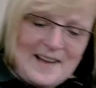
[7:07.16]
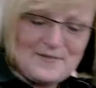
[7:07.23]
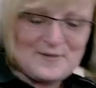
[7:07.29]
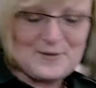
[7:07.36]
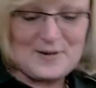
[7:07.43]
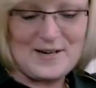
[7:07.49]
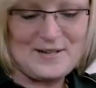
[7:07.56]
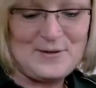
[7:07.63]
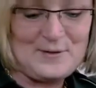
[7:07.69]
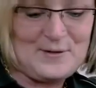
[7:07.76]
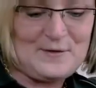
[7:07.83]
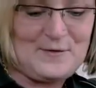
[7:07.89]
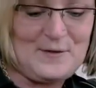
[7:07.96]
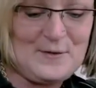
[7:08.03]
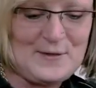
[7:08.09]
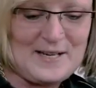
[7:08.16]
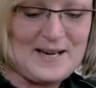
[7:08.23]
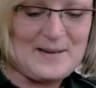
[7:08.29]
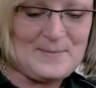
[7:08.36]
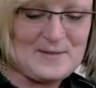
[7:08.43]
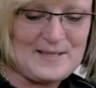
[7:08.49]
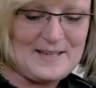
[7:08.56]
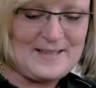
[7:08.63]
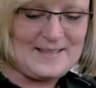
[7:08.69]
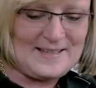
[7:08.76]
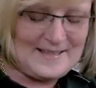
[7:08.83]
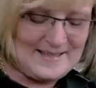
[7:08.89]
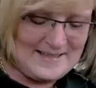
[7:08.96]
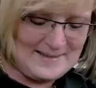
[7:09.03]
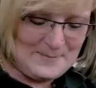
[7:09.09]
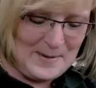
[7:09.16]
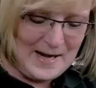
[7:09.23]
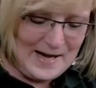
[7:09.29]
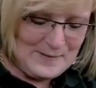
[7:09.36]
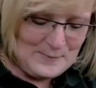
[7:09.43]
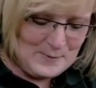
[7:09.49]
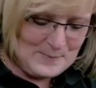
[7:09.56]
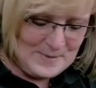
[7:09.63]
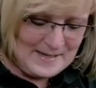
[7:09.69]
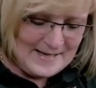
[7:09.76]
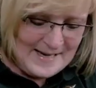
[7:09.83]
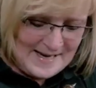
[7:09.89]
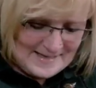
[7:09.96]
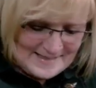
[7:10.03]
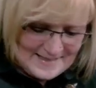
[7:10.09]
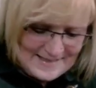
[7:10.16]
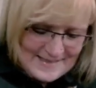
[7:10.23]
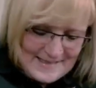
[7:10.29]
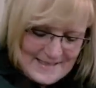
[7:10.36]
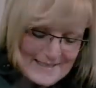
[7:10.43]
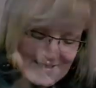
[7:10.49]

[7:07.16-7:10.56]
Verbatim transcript: after I do it a few times, the pain will be less.